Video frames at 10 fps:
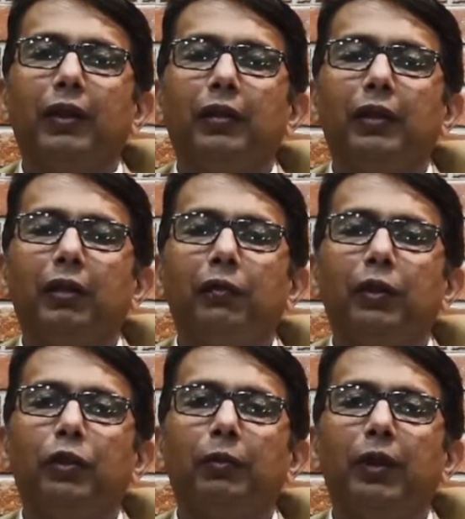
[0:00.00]
the Team
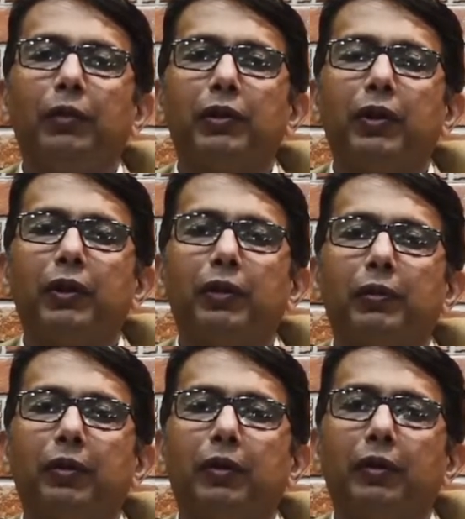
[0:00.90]
Virtual Pebbles
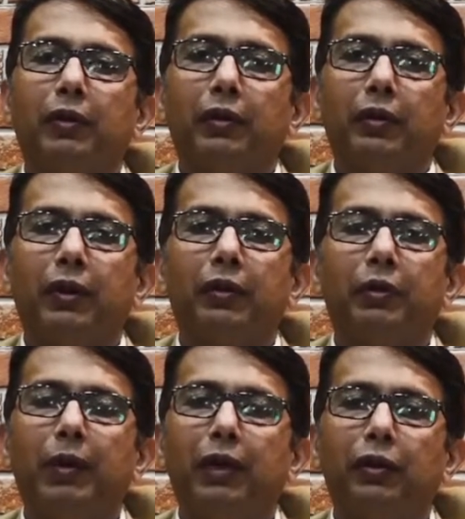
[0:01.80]
did a
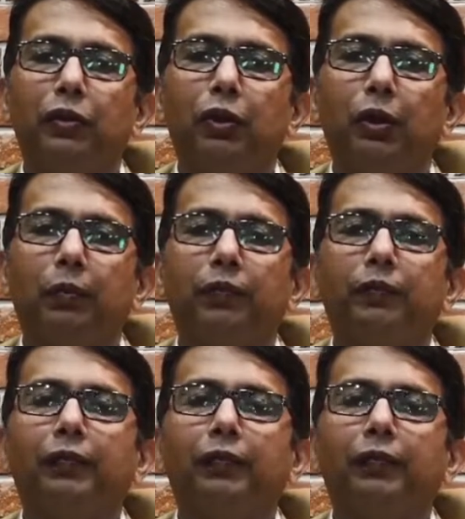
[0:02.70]
splendid job.